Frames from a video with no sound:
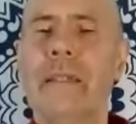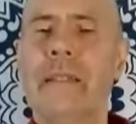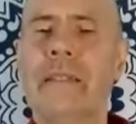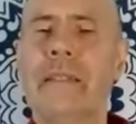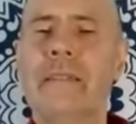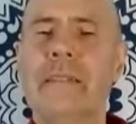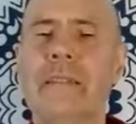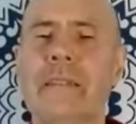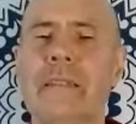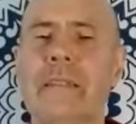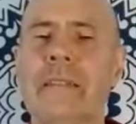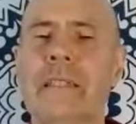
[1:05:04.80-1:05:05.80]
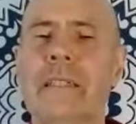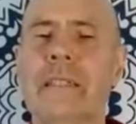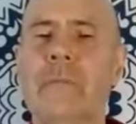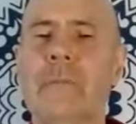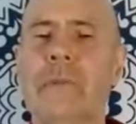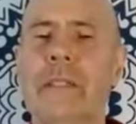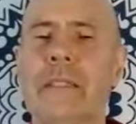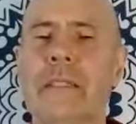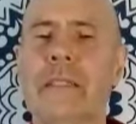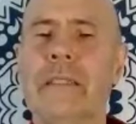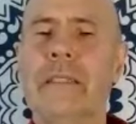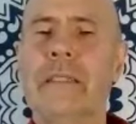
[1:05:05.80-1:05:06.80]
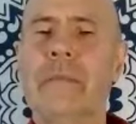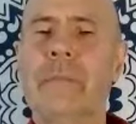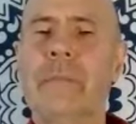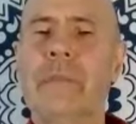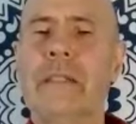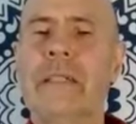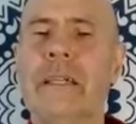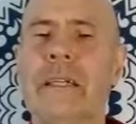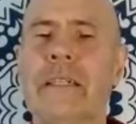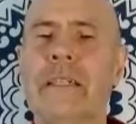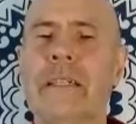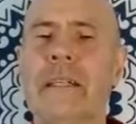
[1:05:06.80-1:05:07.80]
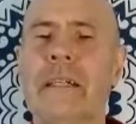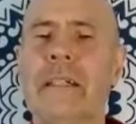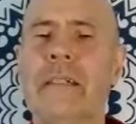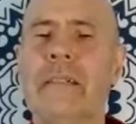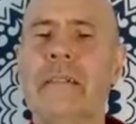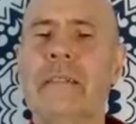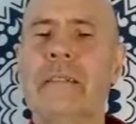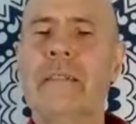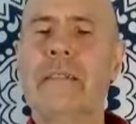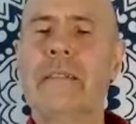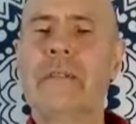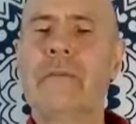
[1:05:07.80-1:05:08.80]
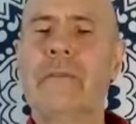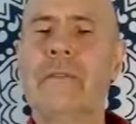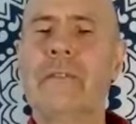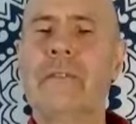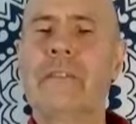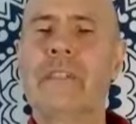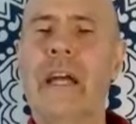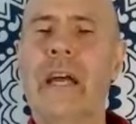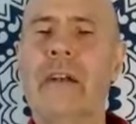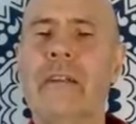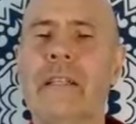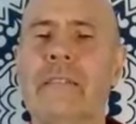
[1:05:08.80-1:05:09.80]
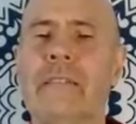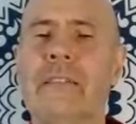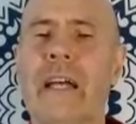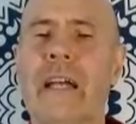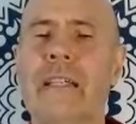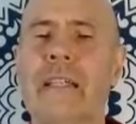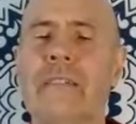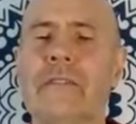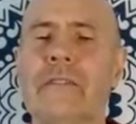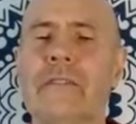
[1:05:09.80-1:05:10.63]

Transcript: This is deeply, deeply healing for the chalice